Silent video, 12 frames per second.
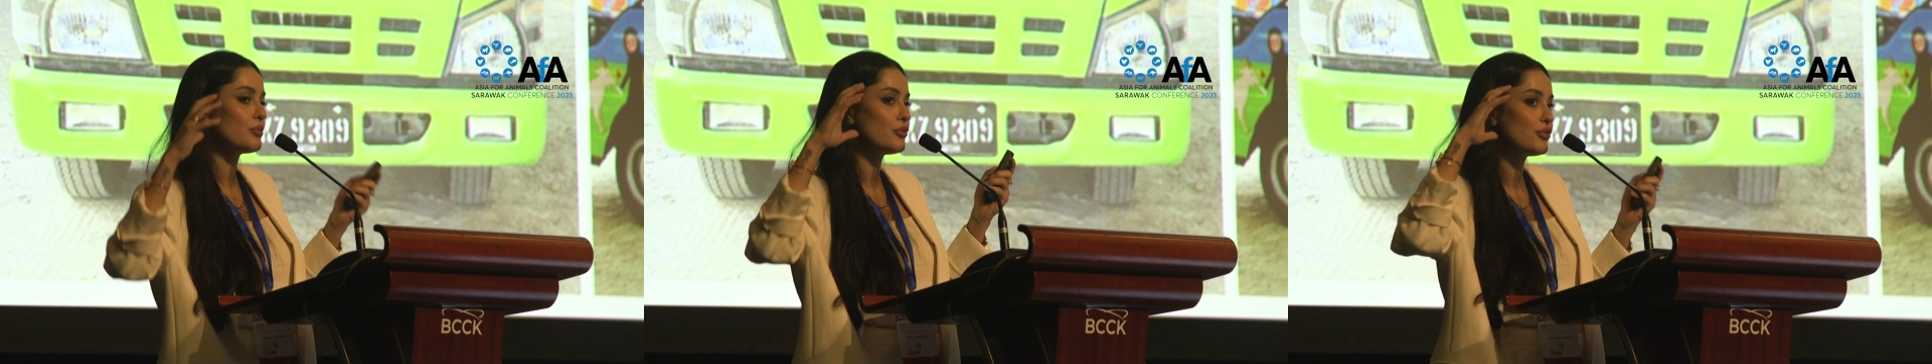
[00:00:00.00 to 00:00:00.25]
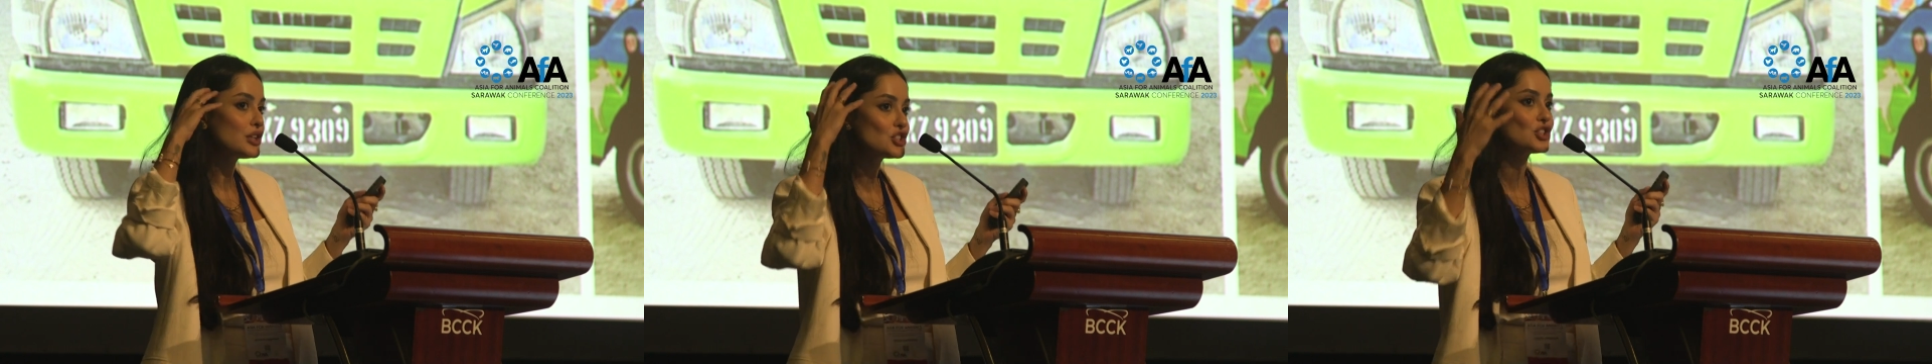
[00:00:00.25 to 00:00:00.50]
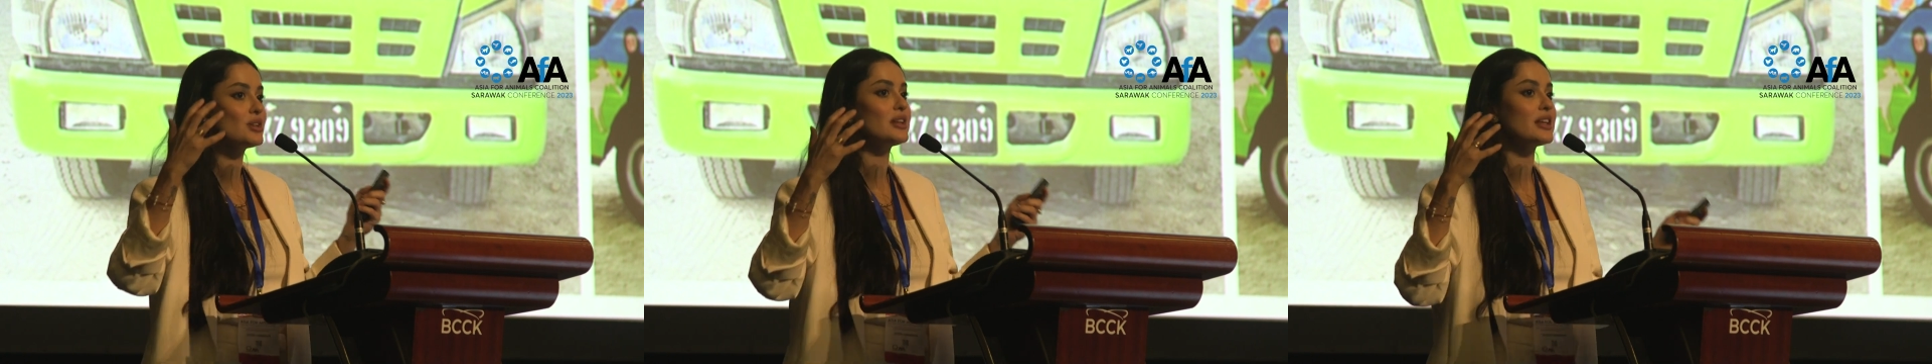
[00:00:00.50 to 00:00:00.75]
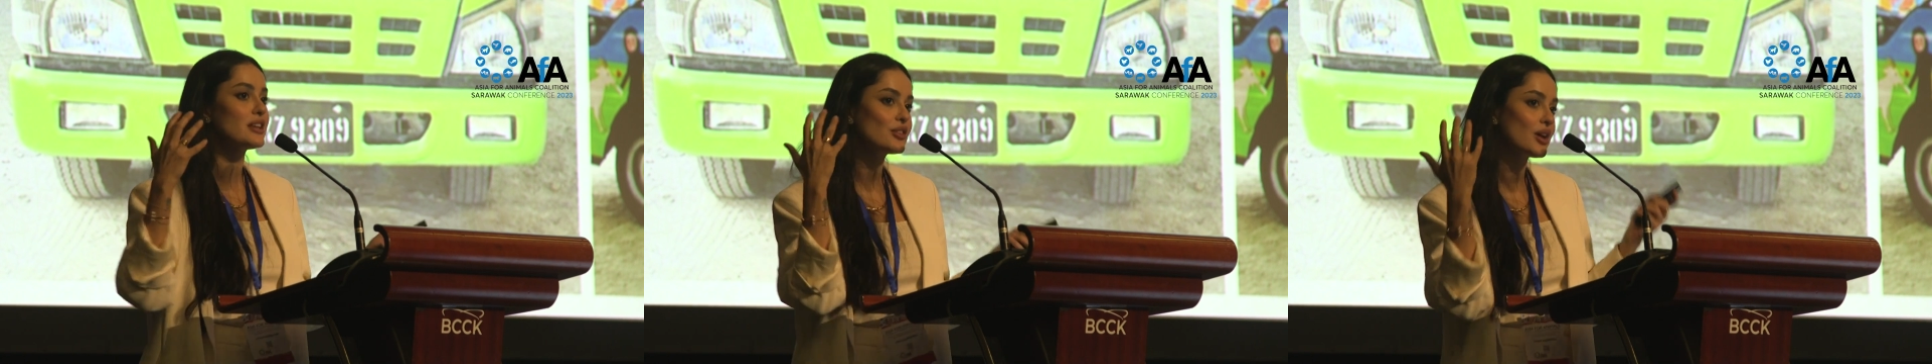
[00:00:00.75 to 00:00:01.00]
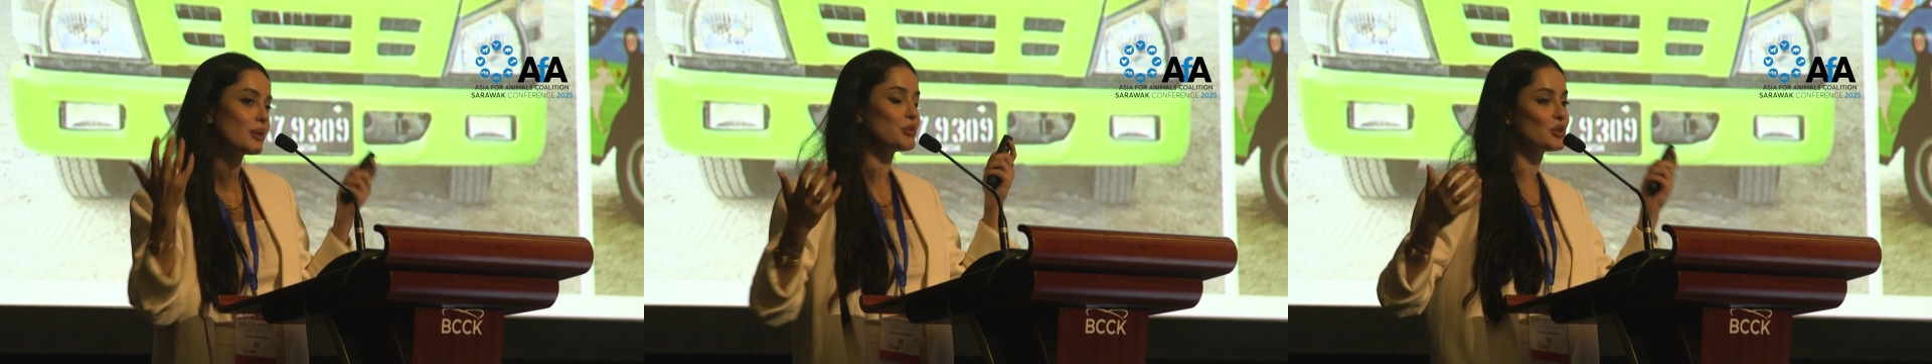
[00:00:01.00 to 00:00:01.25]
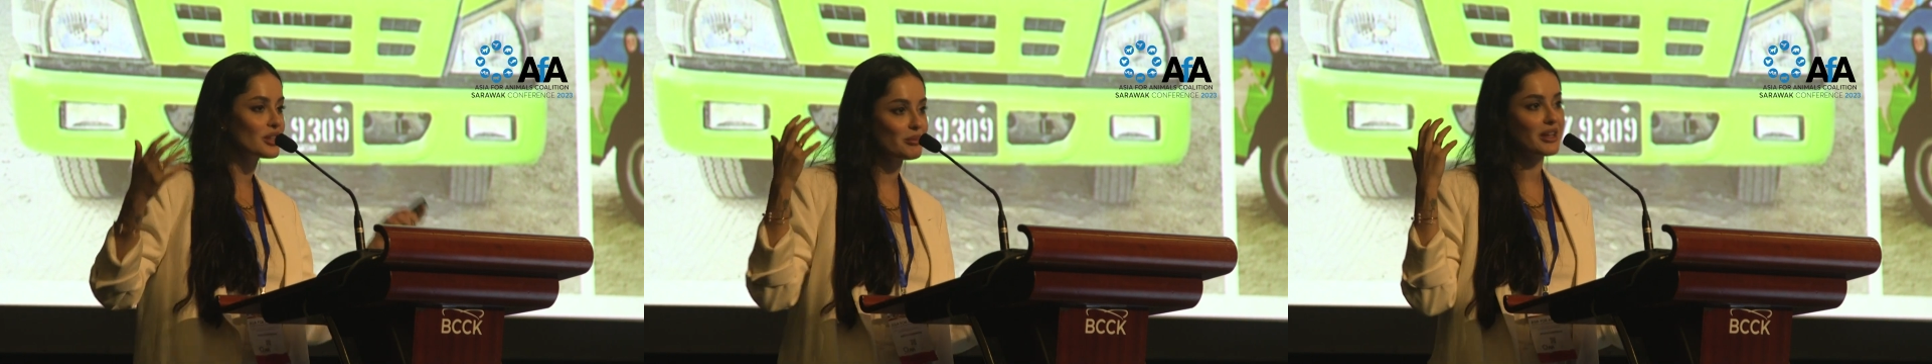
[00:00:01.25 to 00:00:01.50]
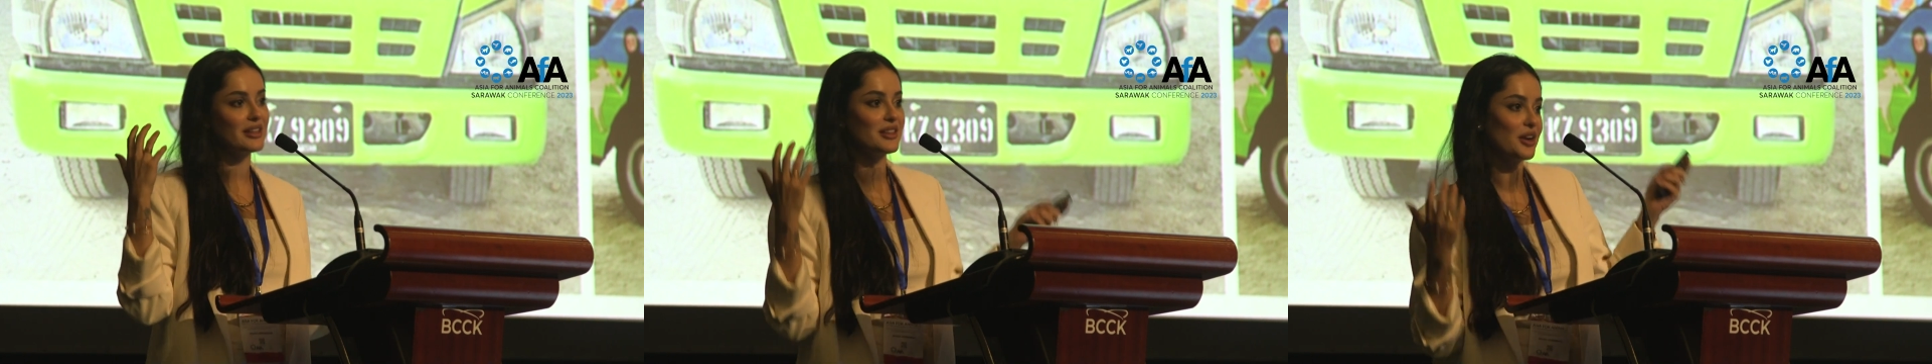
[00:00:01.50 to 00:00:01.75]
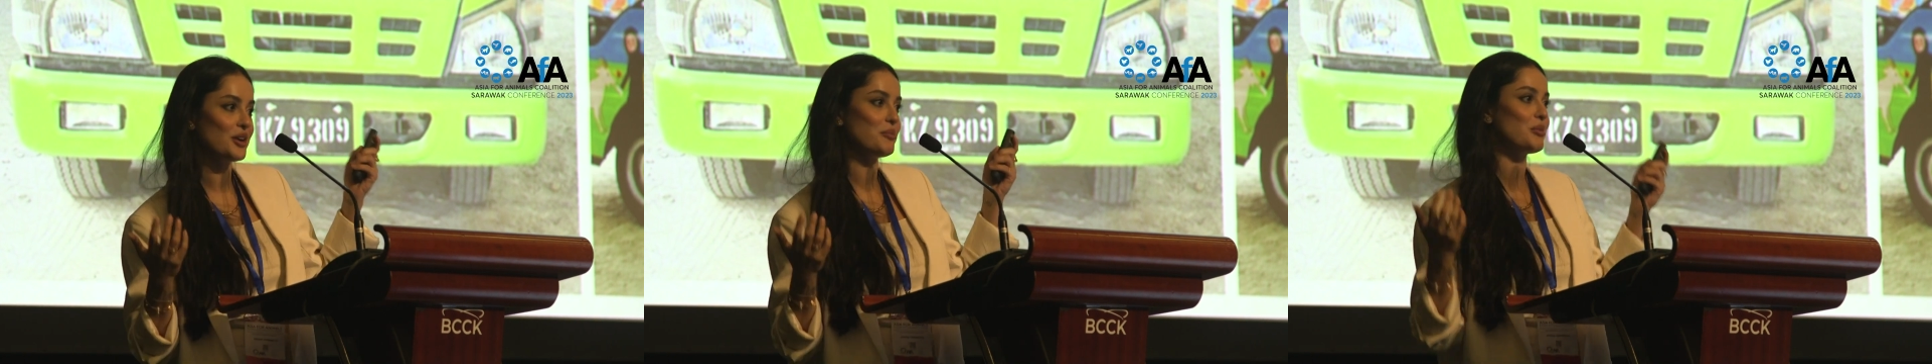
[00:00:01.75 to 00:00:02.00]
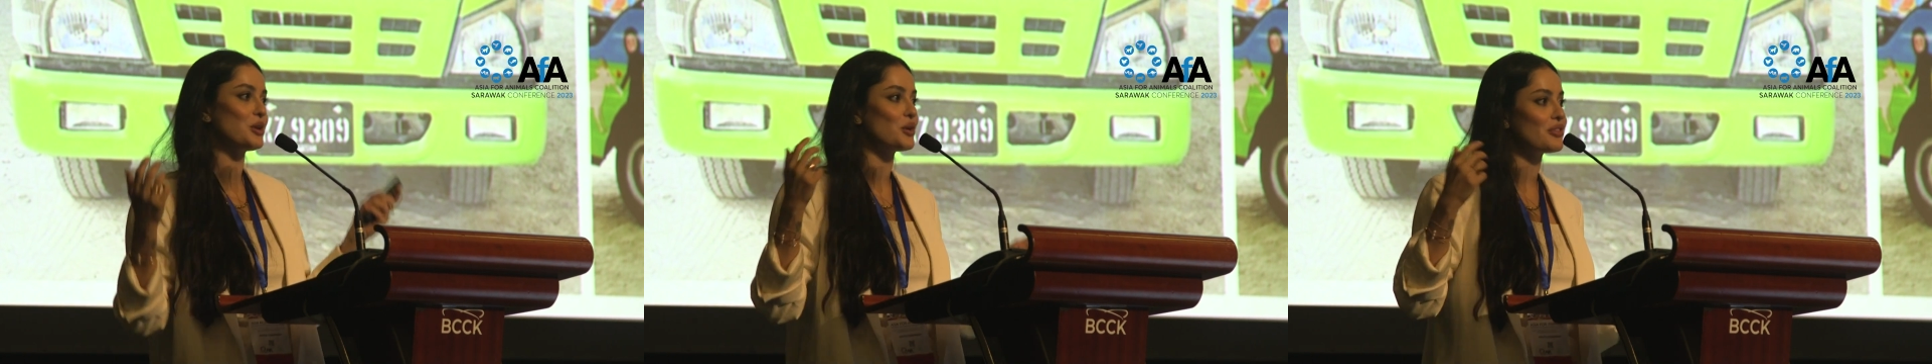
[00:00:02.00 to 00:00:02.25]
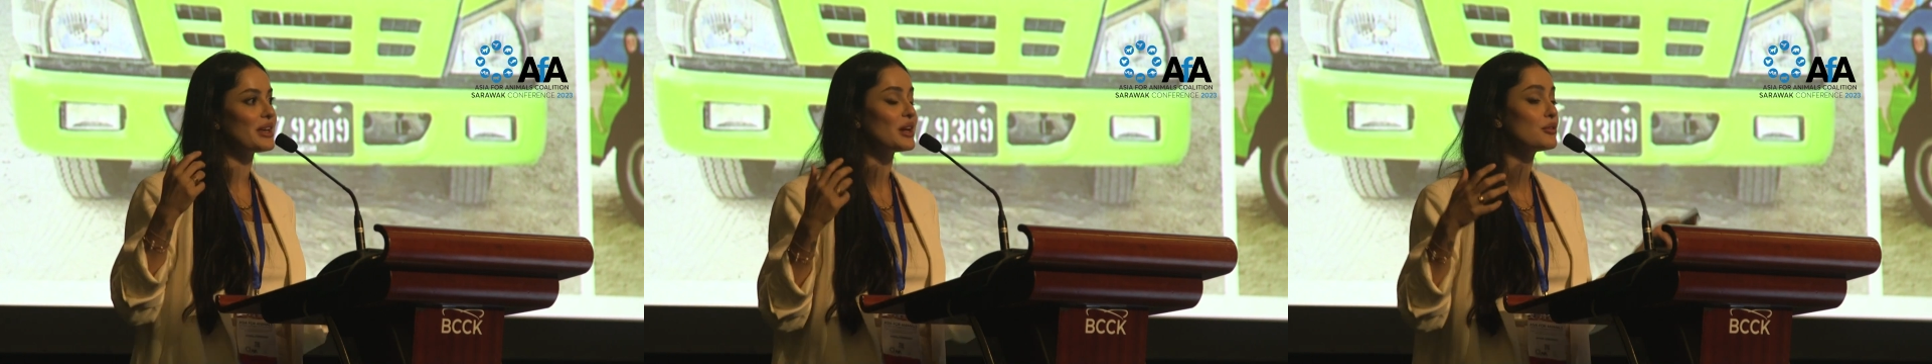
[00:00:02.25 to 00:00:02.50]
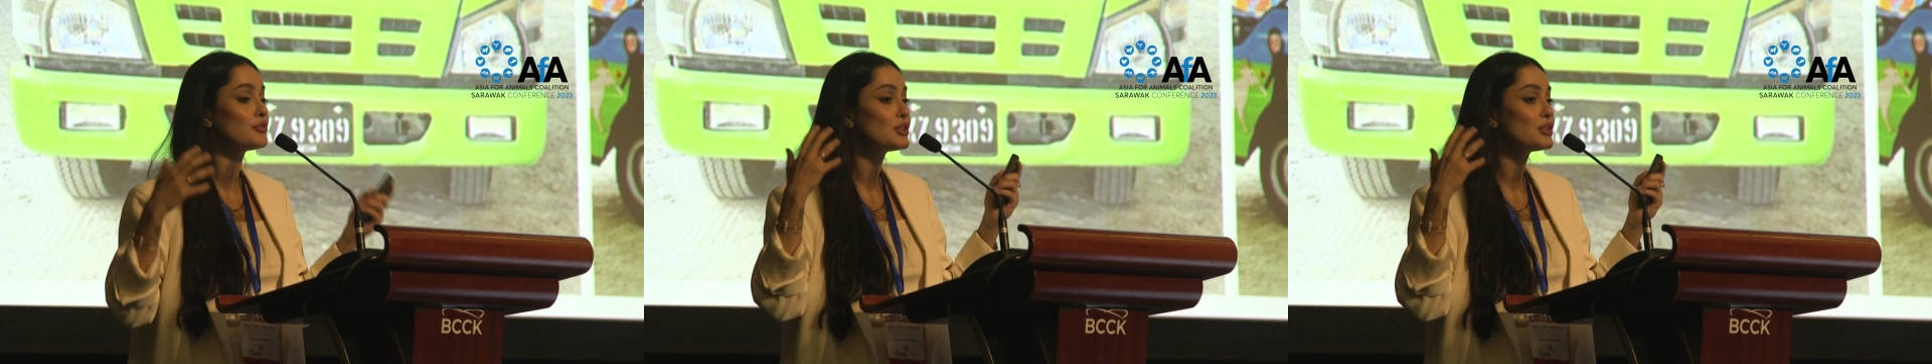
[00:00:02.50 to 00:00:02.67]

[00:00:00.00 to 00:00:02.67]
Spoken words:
visually, so I'm using my therapy over here,